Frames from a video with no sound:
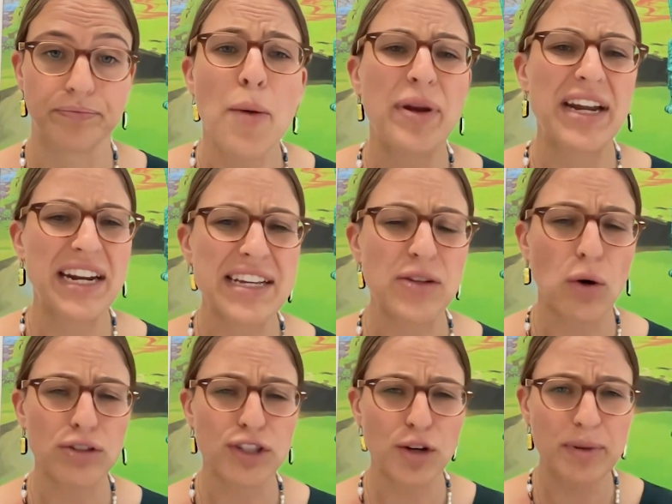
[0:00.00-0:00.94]
But it is
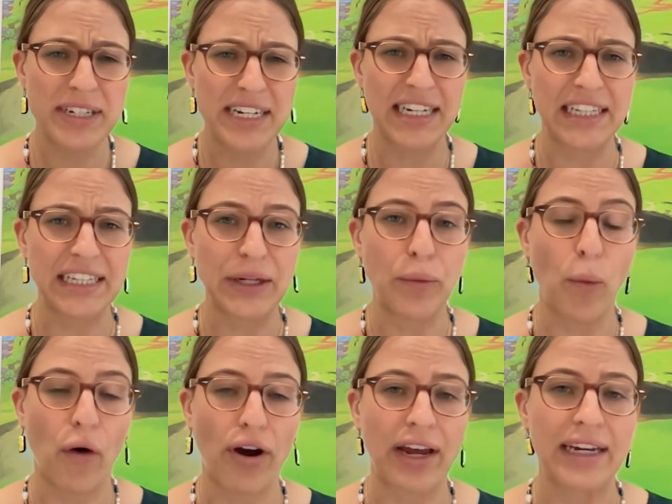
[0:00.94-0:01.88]
also particularly
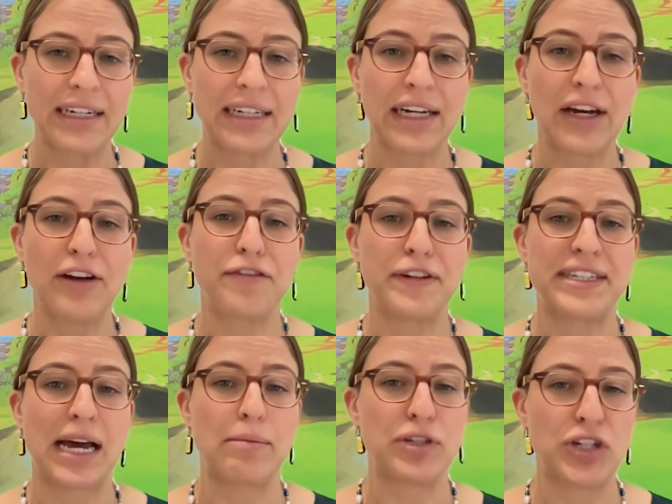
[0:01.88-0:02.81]
worrying for
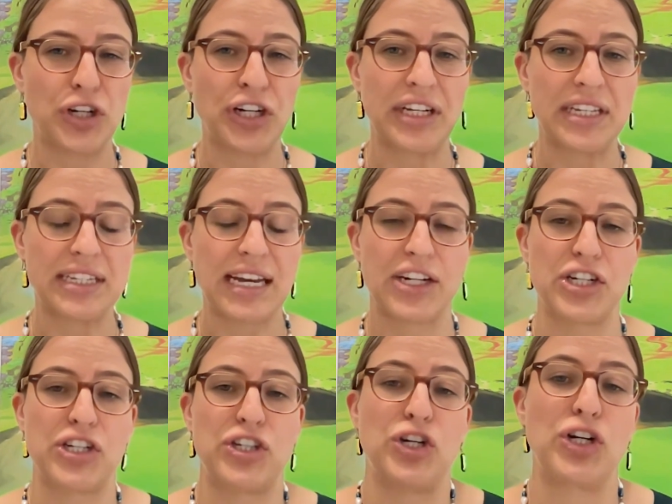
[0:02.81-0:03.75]
some students, such
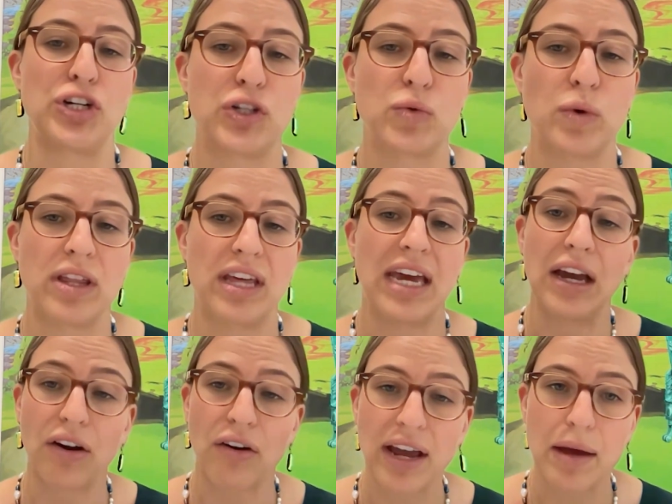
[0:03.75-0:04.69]
as students with
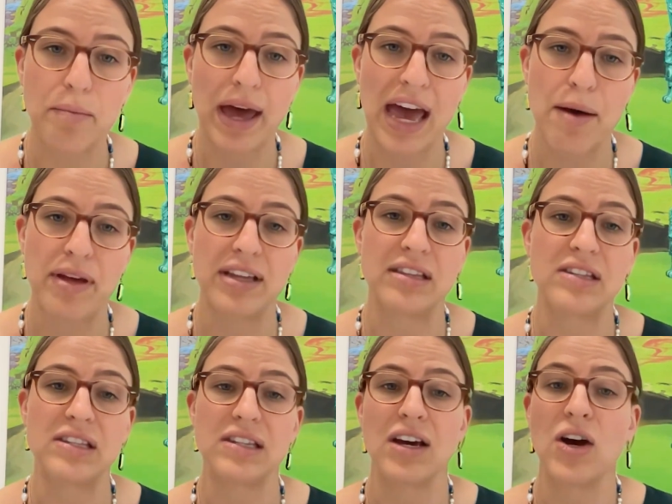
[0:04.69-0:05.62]
hearing
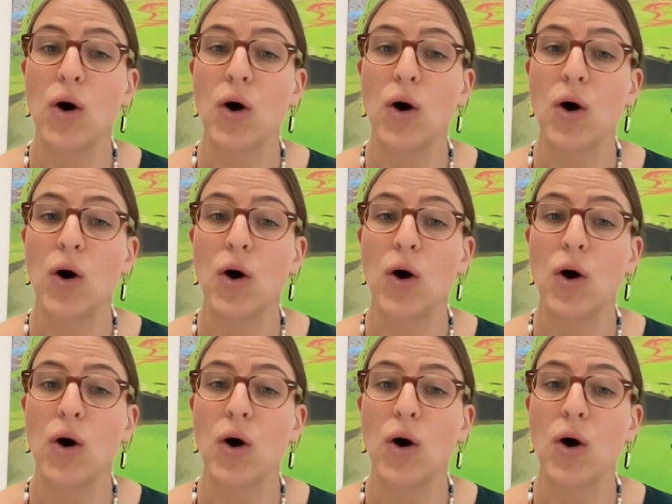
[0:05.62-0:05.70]
impairments,